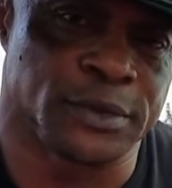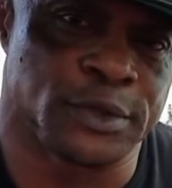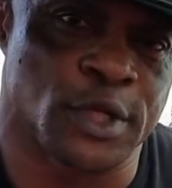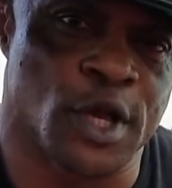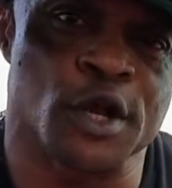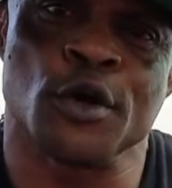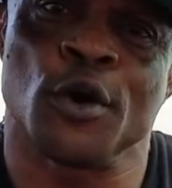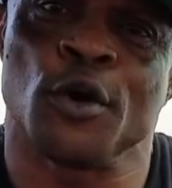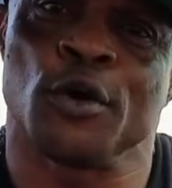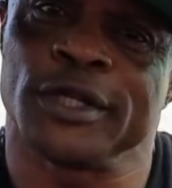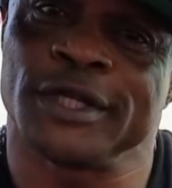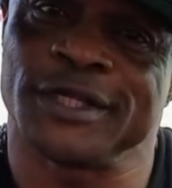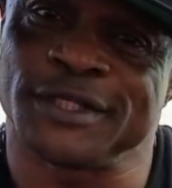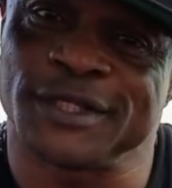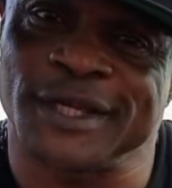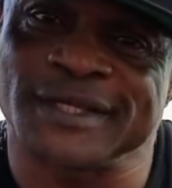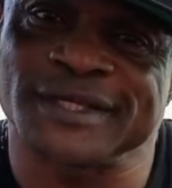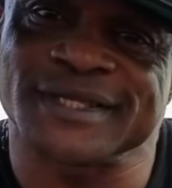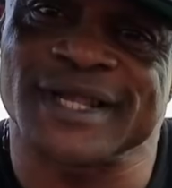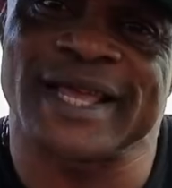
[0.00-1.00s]
Not only
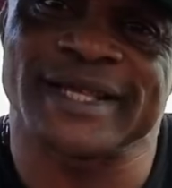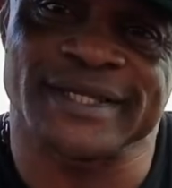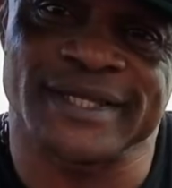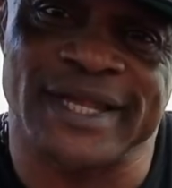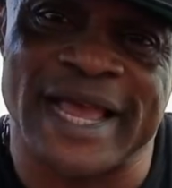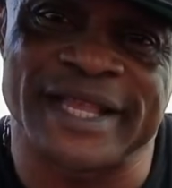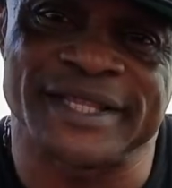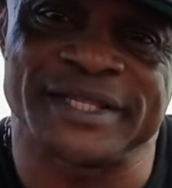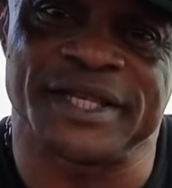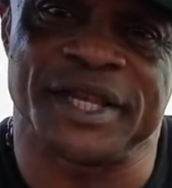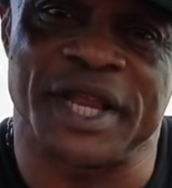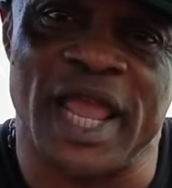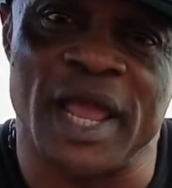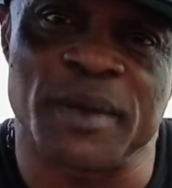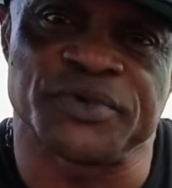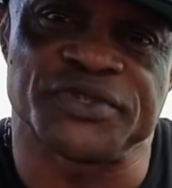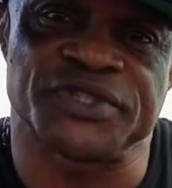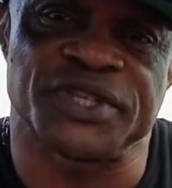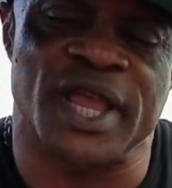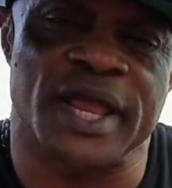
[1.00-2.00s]
just like as the
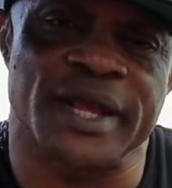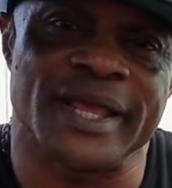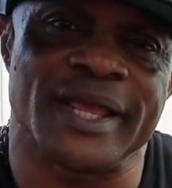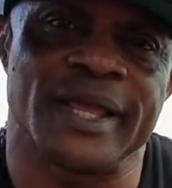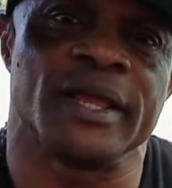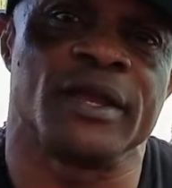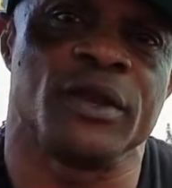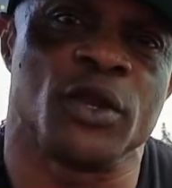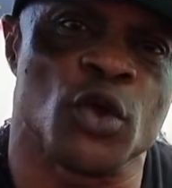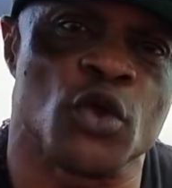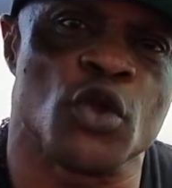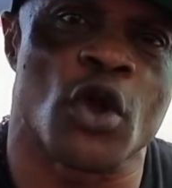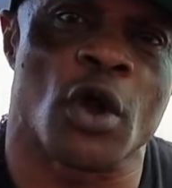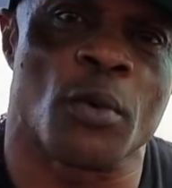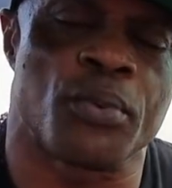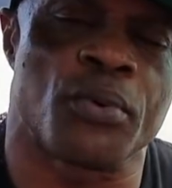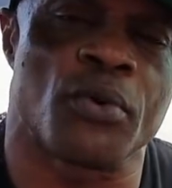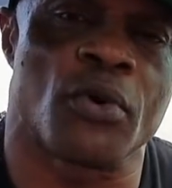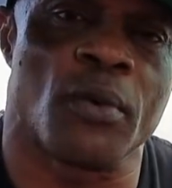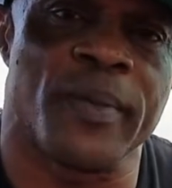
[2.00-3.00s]
name said, New
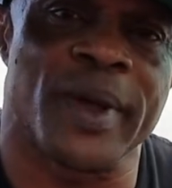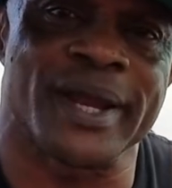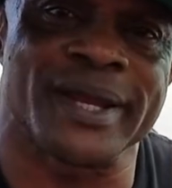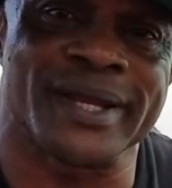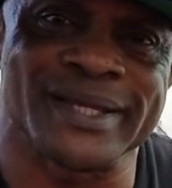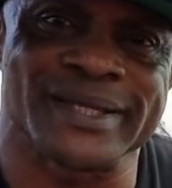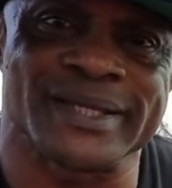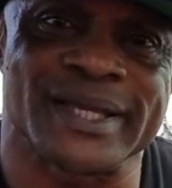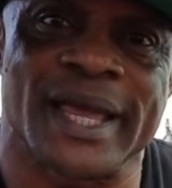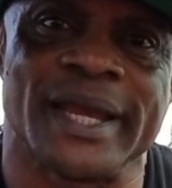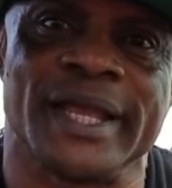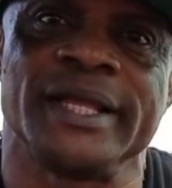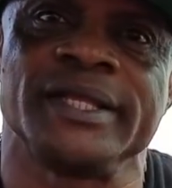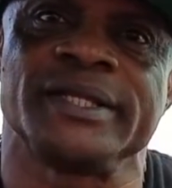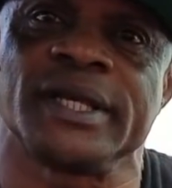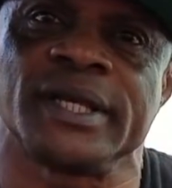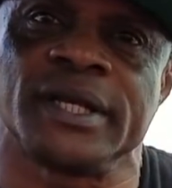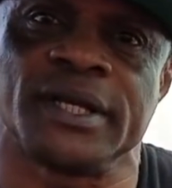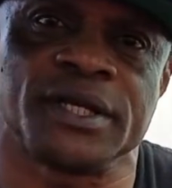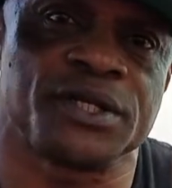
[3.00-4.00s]
York Pro, but it's an
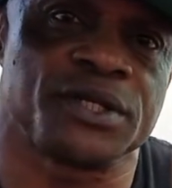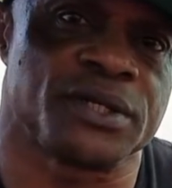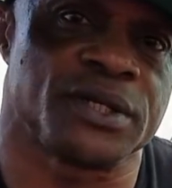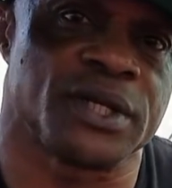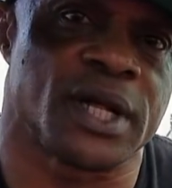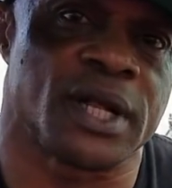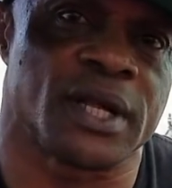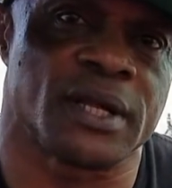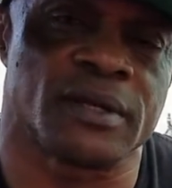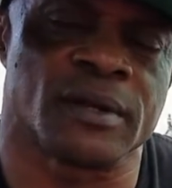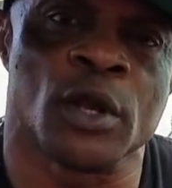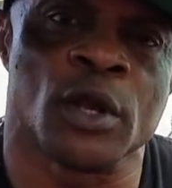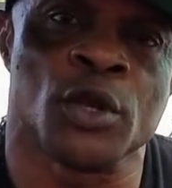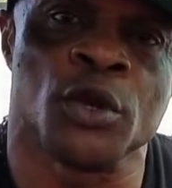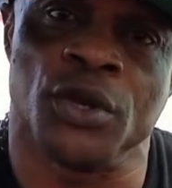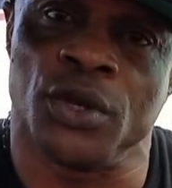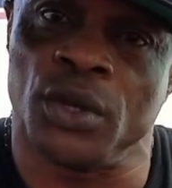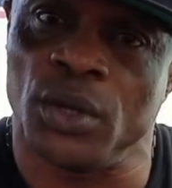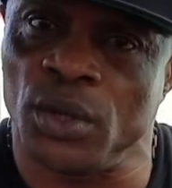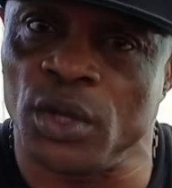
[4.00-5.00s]
international.
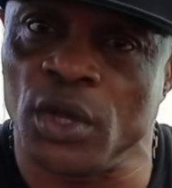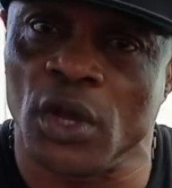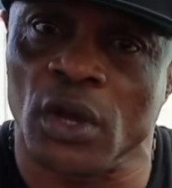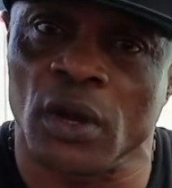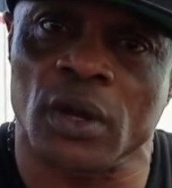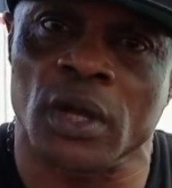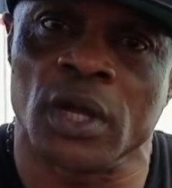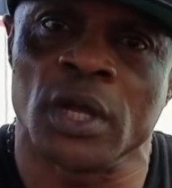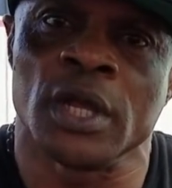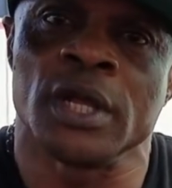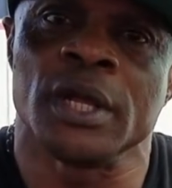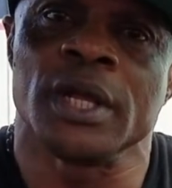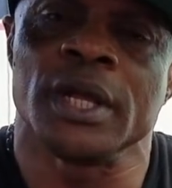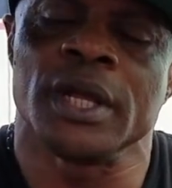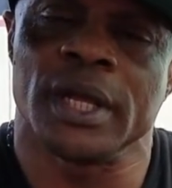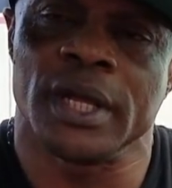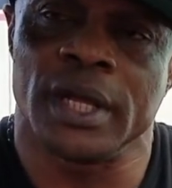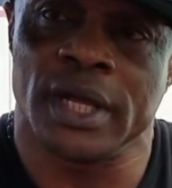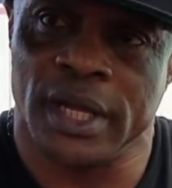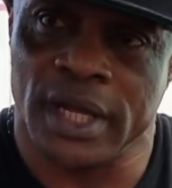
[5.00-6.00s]
It's very prestigious.
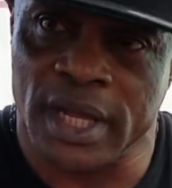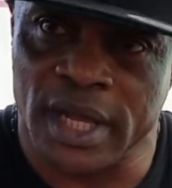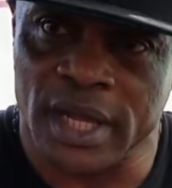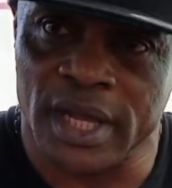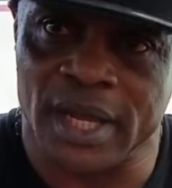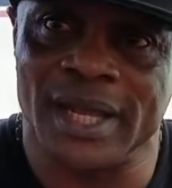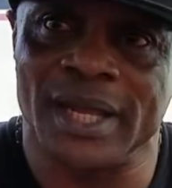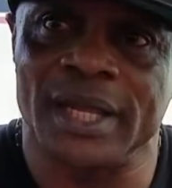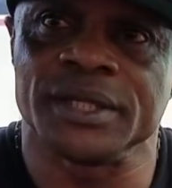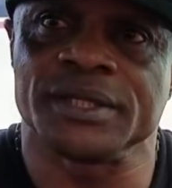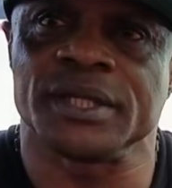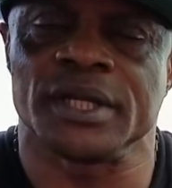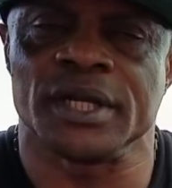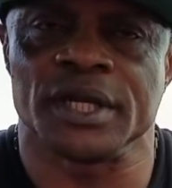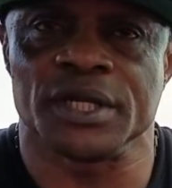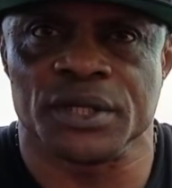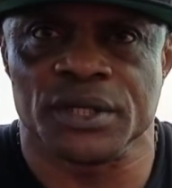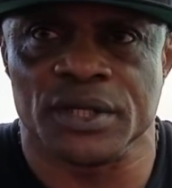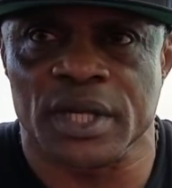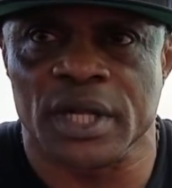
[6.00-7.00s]
Yeah, very
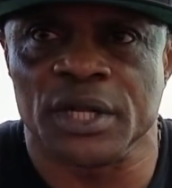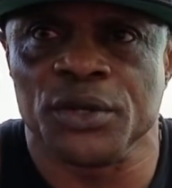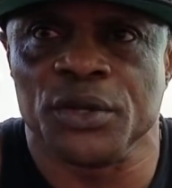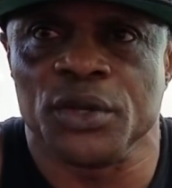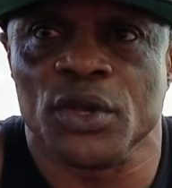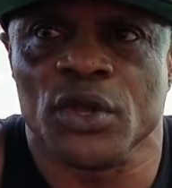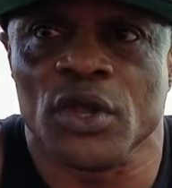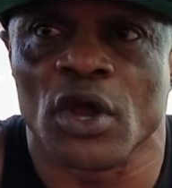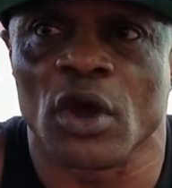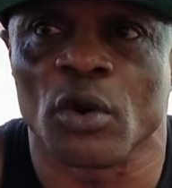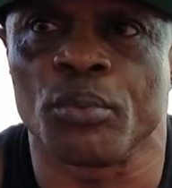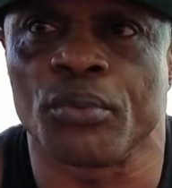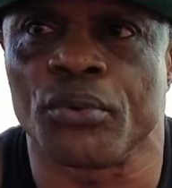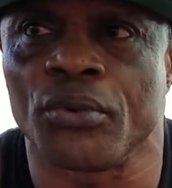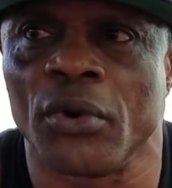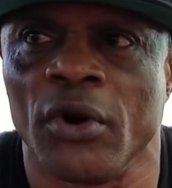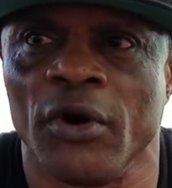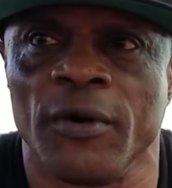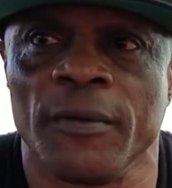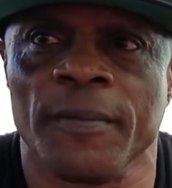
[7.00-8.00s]
prestigious. International New York
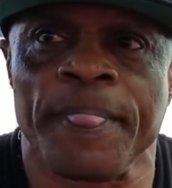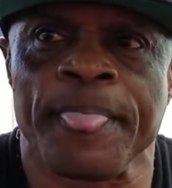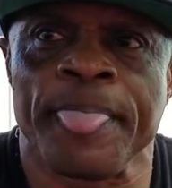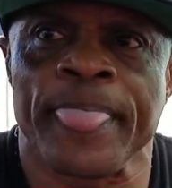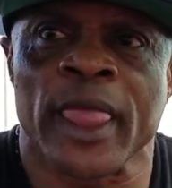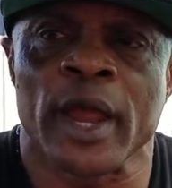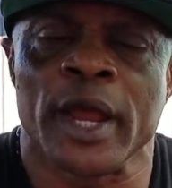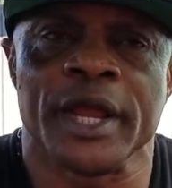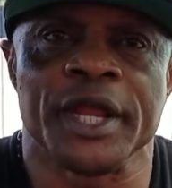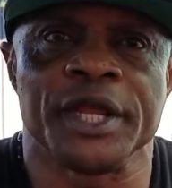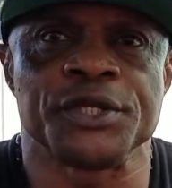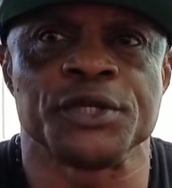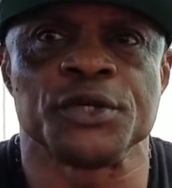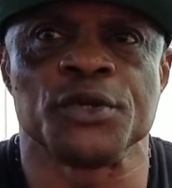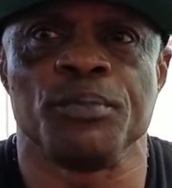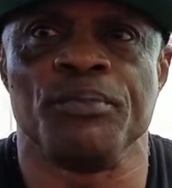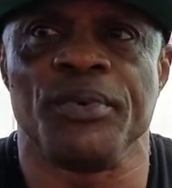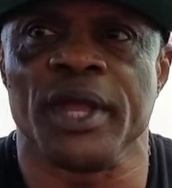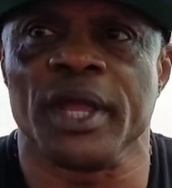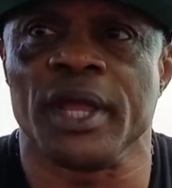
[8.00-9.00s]
Pro. Yeah. It
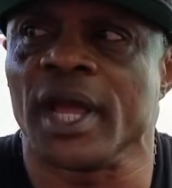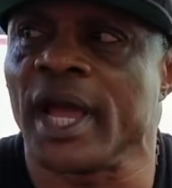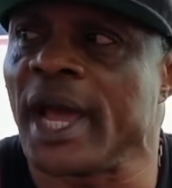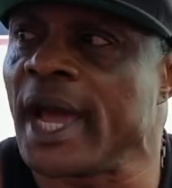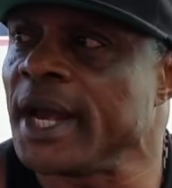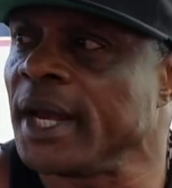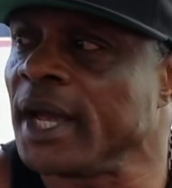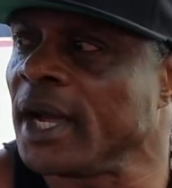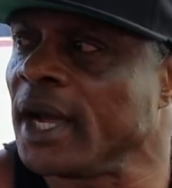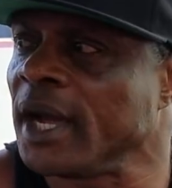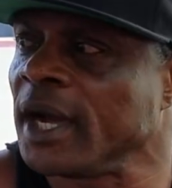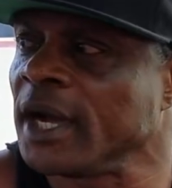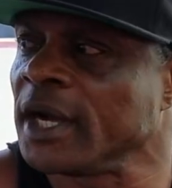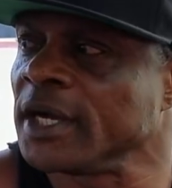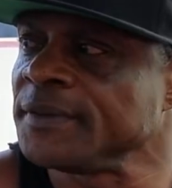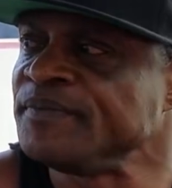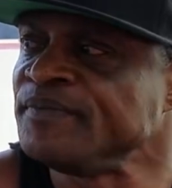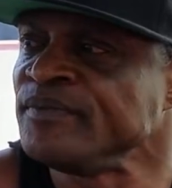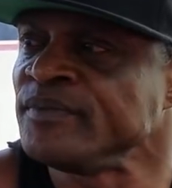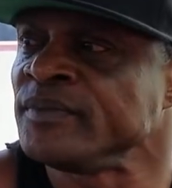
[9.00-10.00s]
should be. And
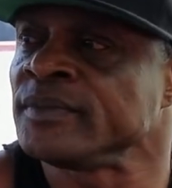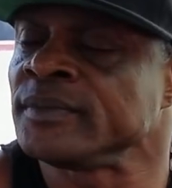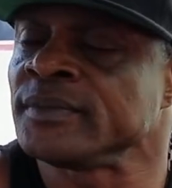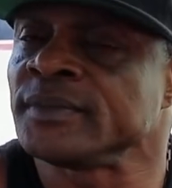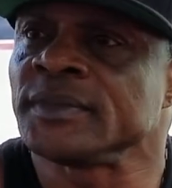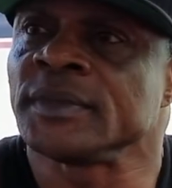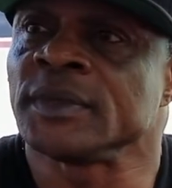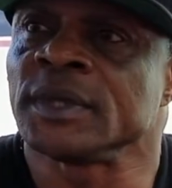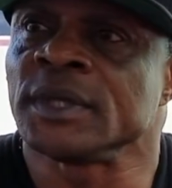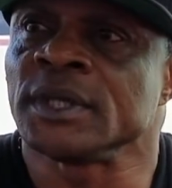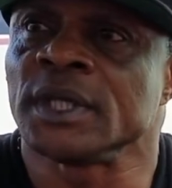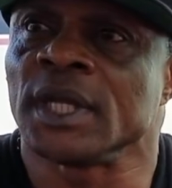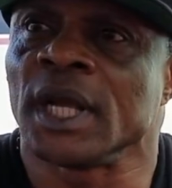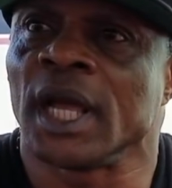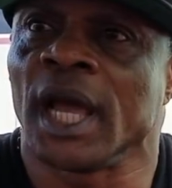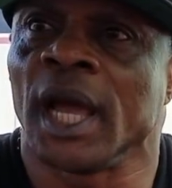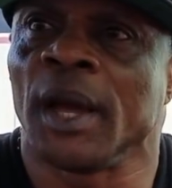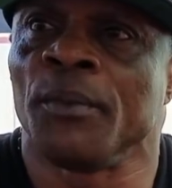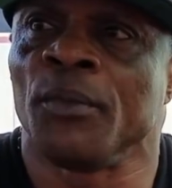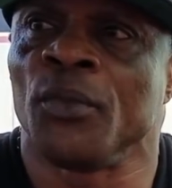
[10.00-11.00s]

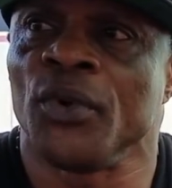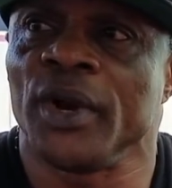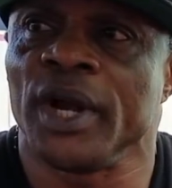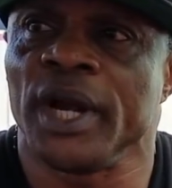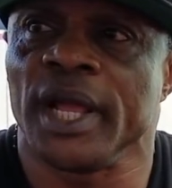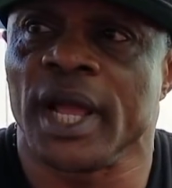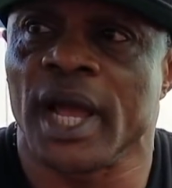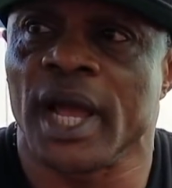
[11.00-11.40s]
I'm really